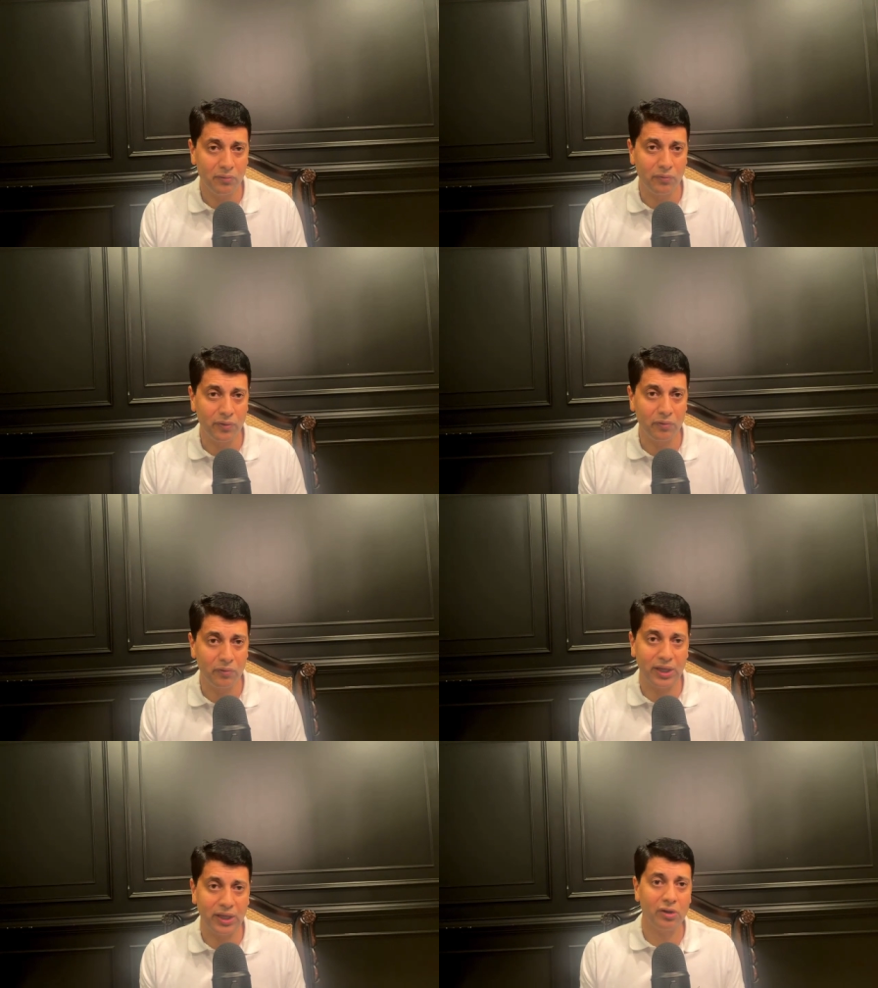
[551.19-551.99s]
where
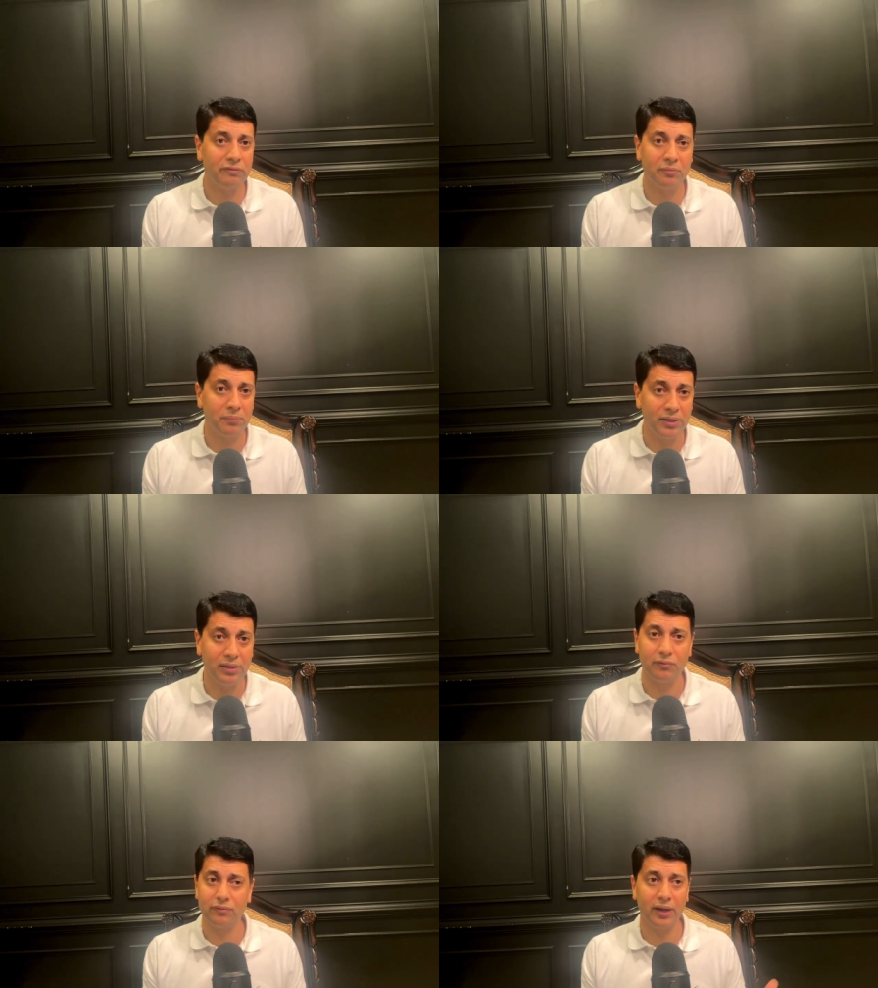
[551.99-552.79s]
we cannot even
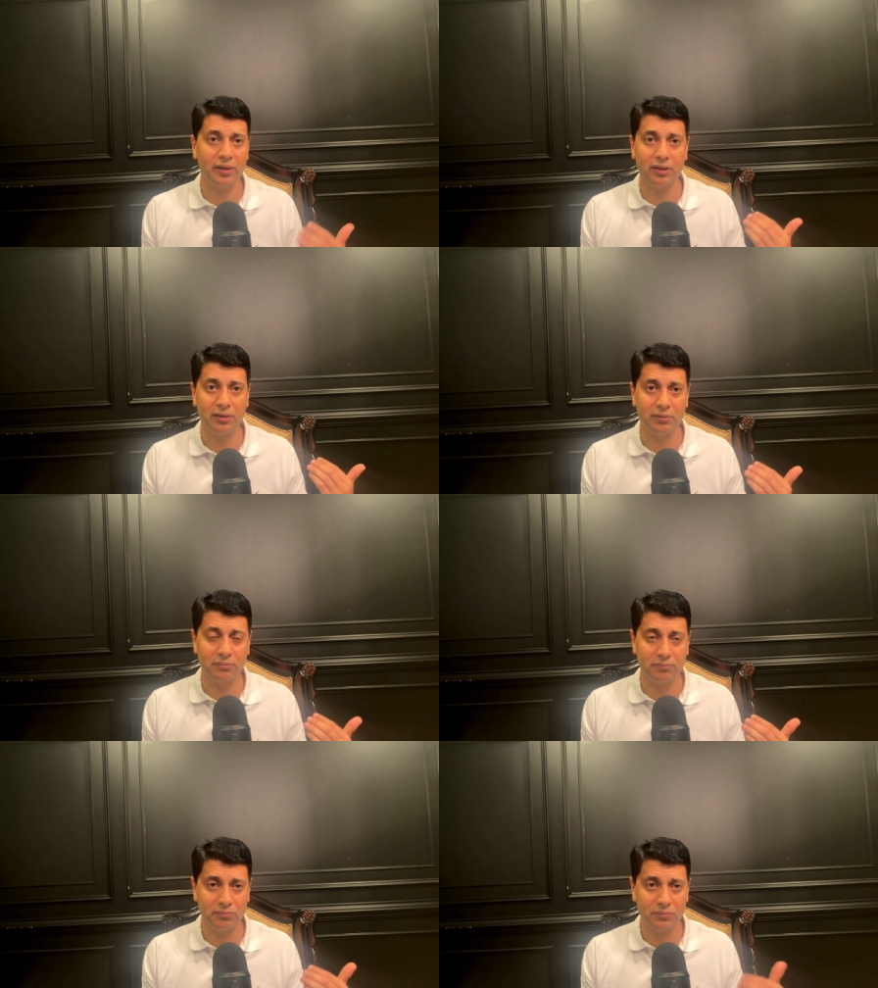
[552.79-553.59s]
believe, like
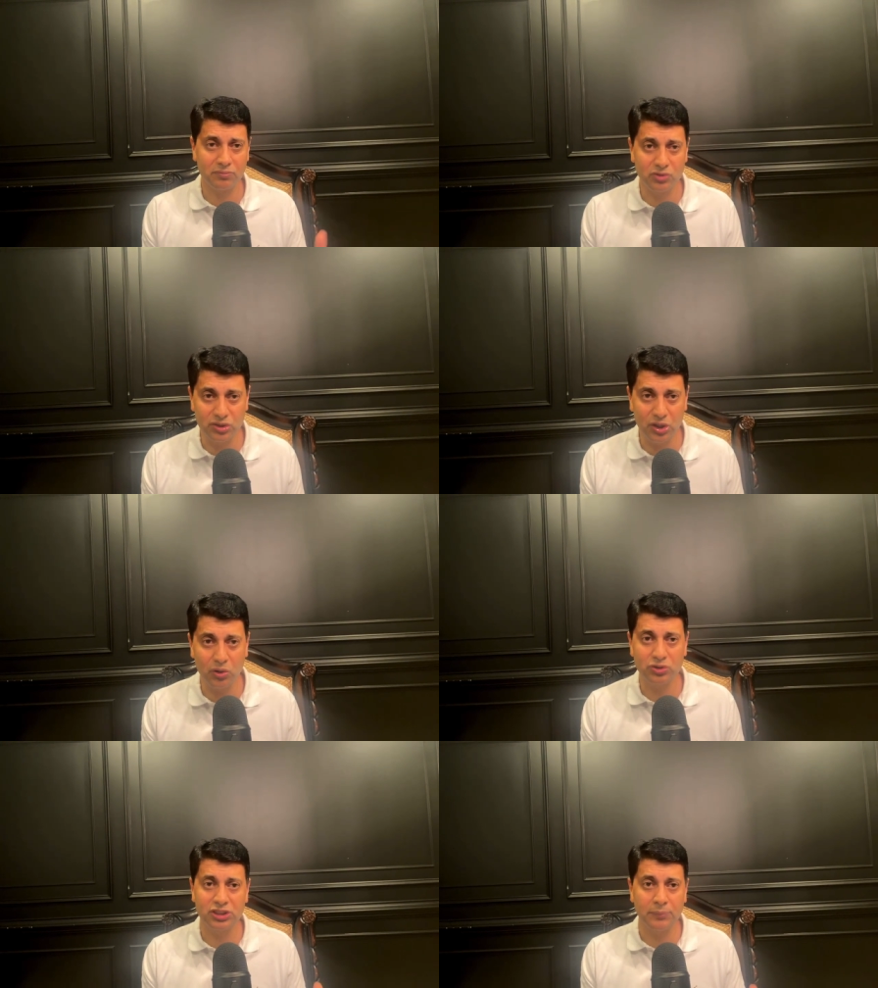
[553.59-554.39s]
in
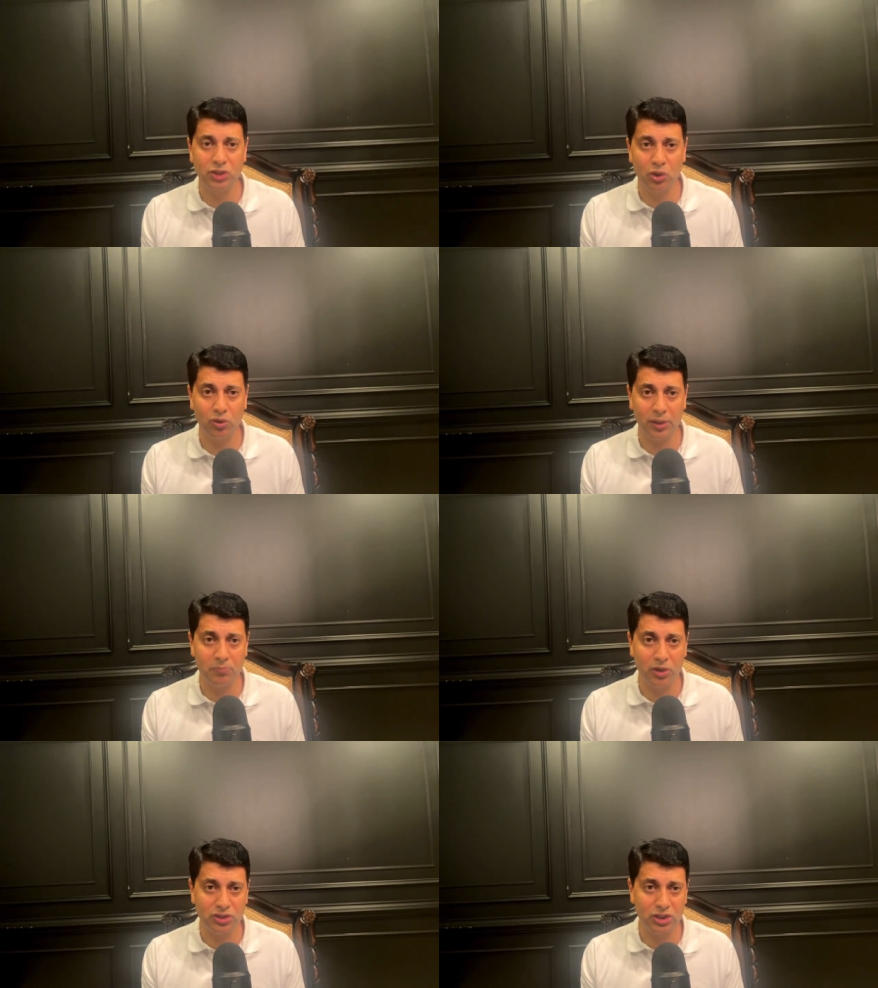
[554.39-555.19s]
zero sub-zero
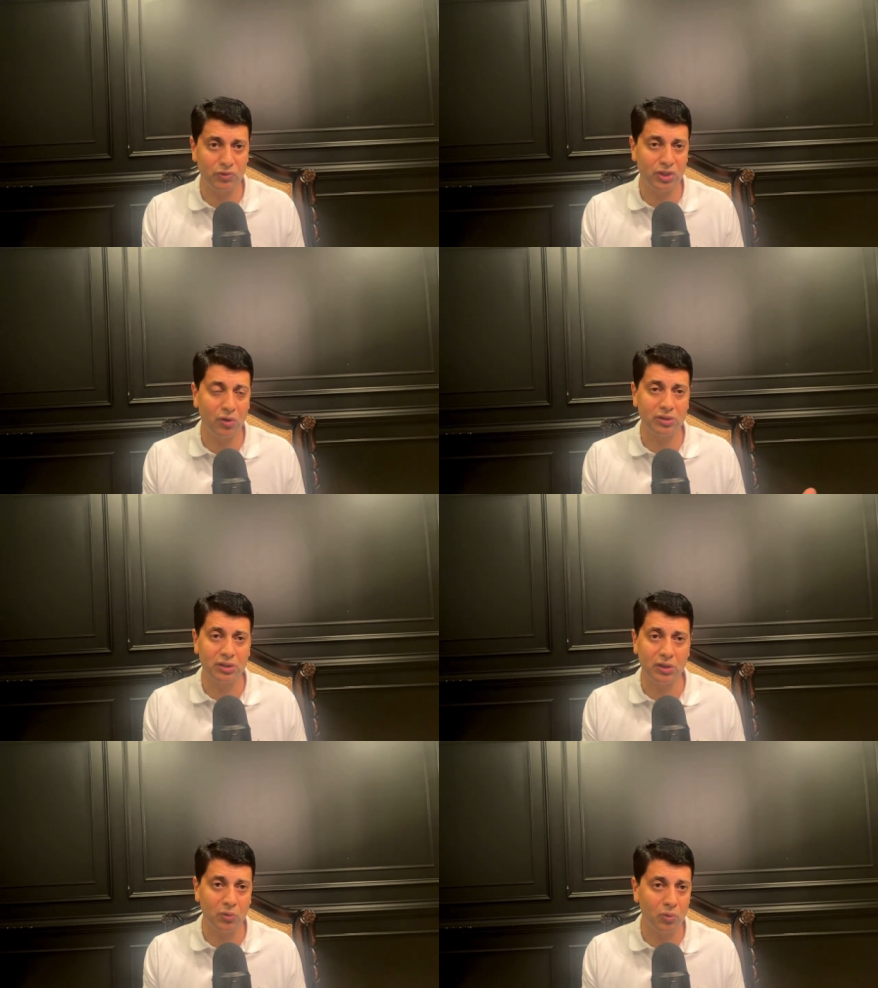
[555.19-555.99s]
temperature without
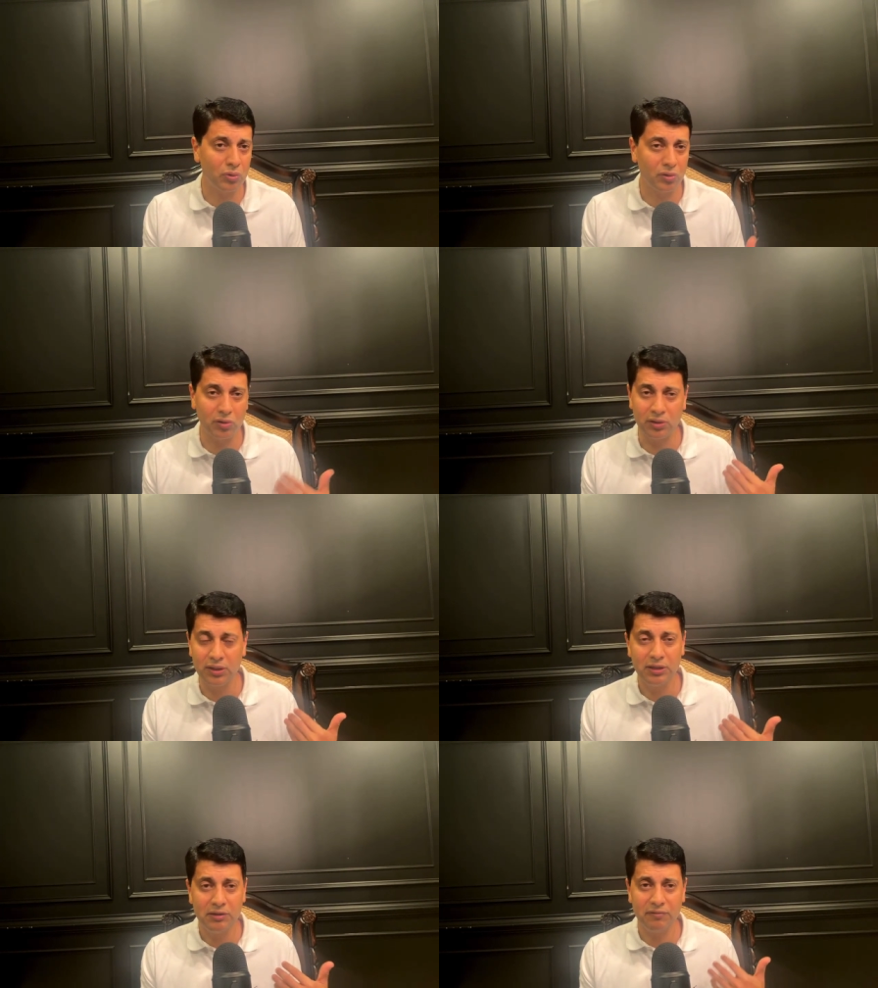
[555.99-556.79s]
any clothes or
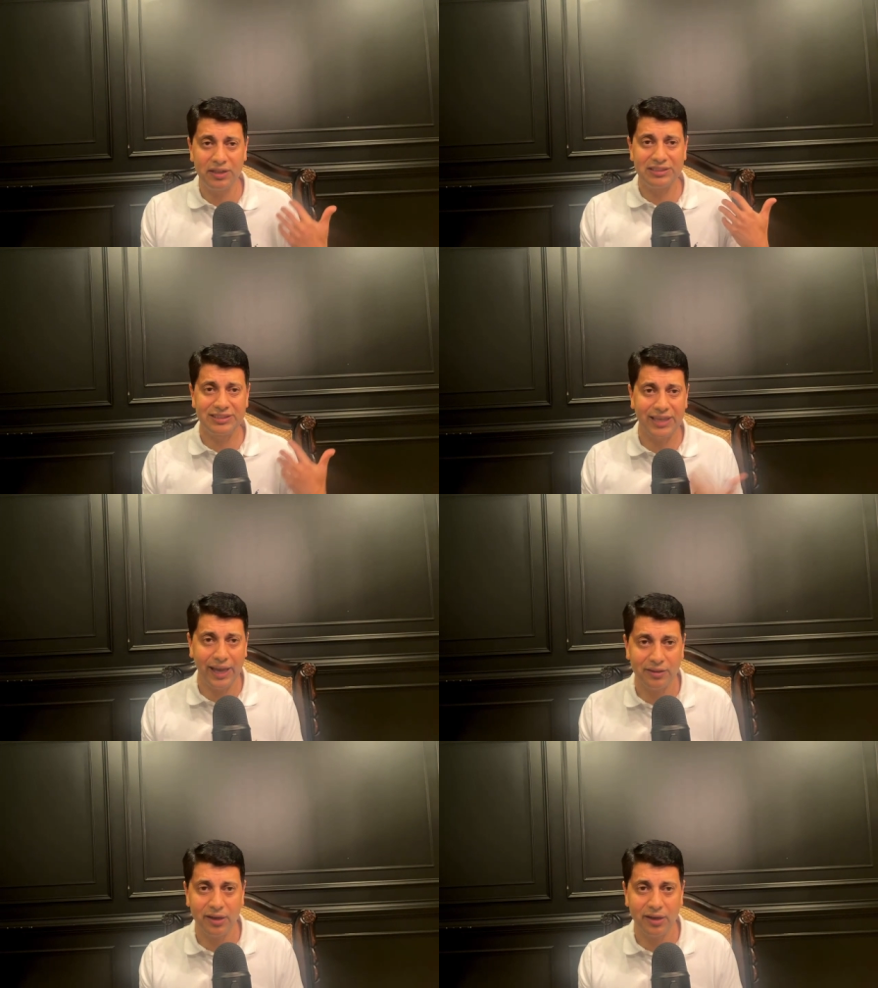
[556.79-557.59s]
very
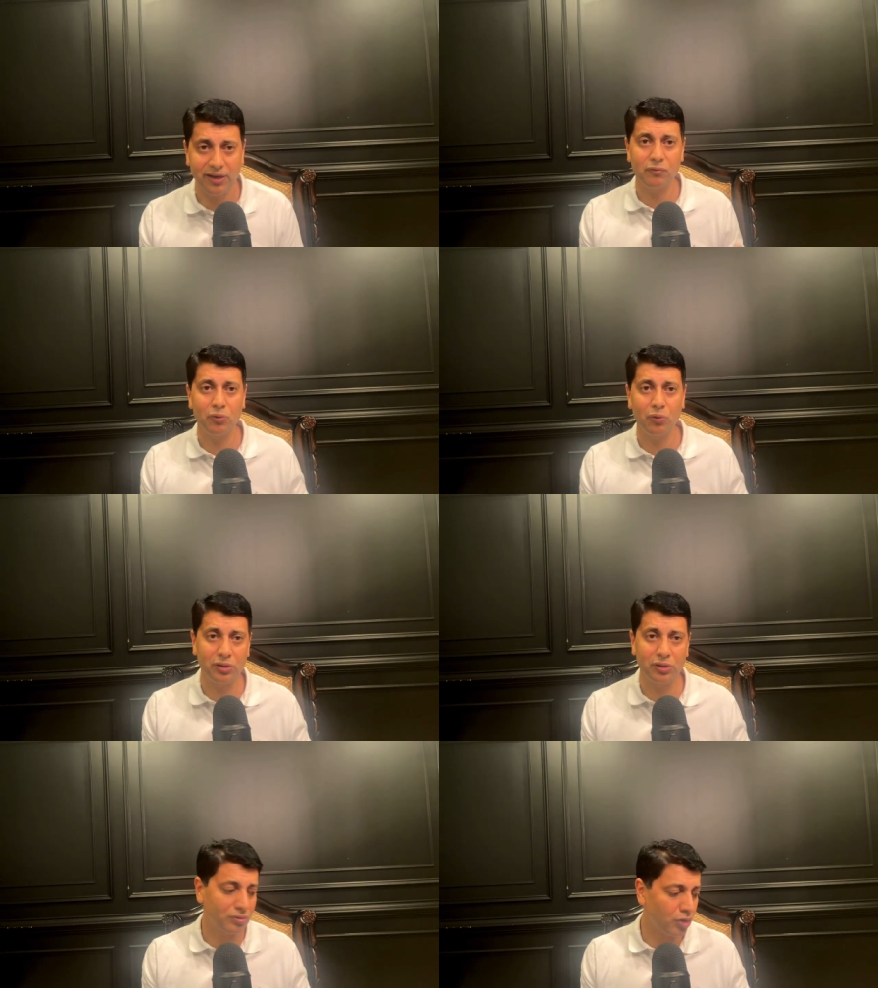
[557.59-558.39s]
scant kind of
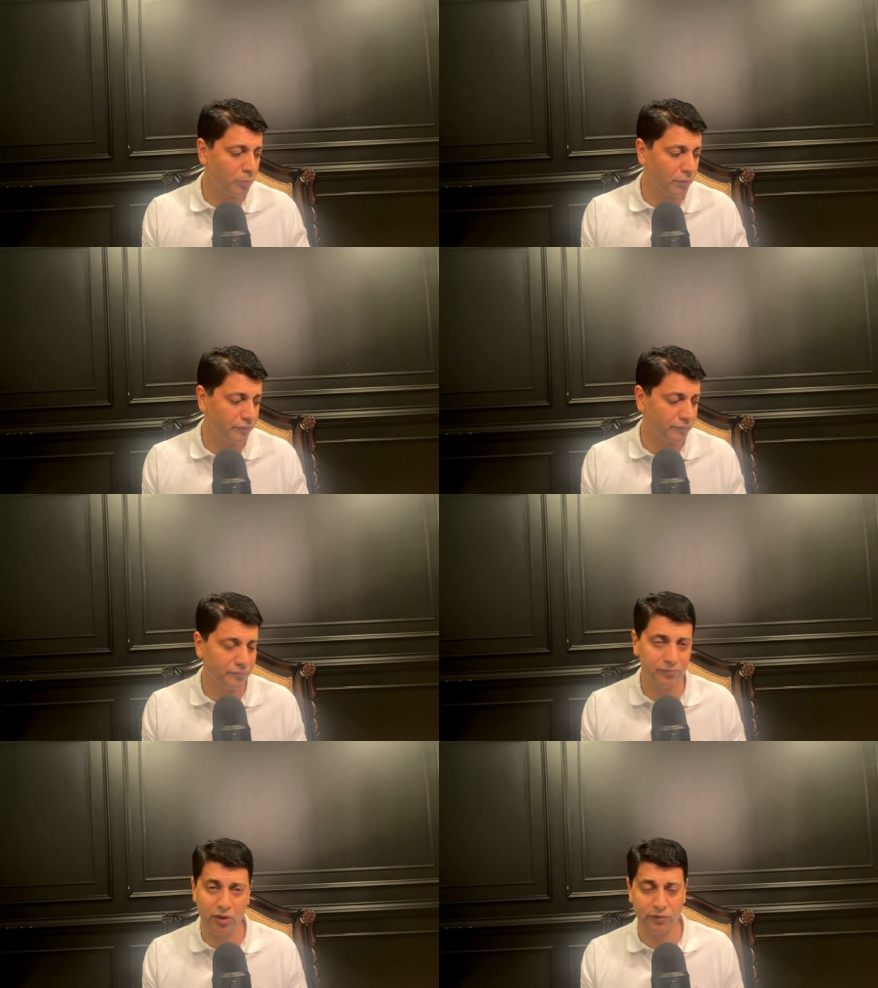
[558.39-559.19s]
clothing on top of
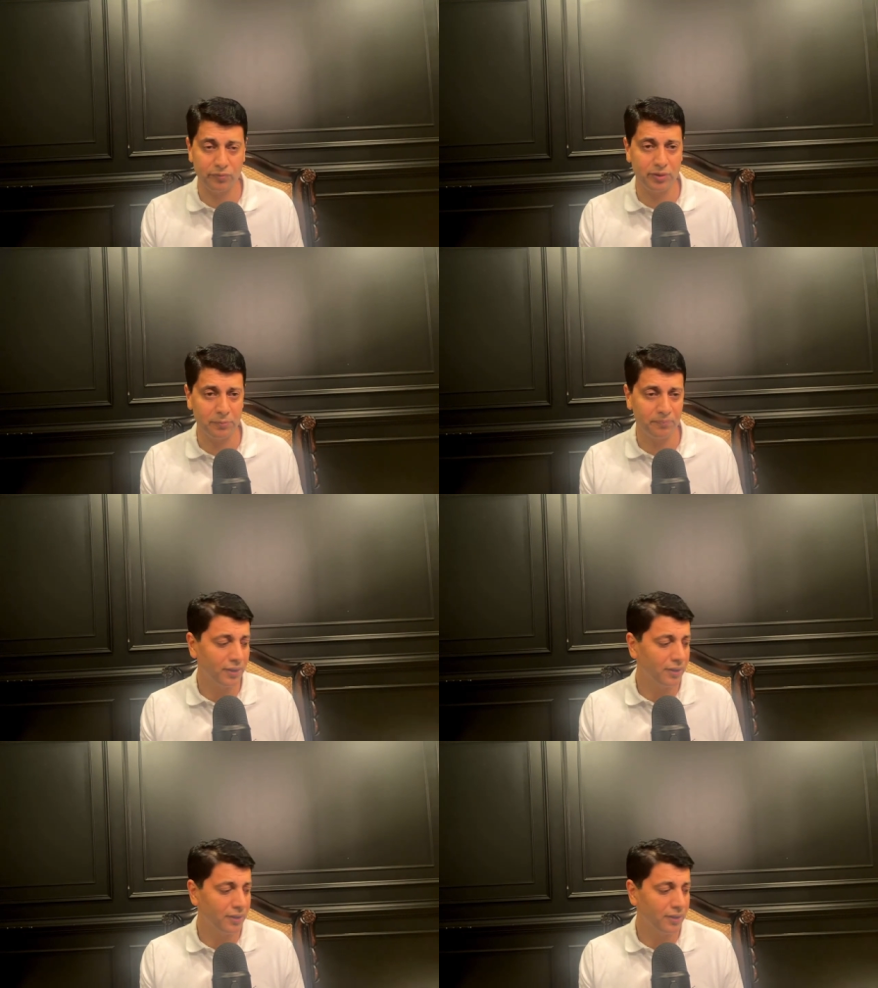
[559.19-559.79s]
top of them.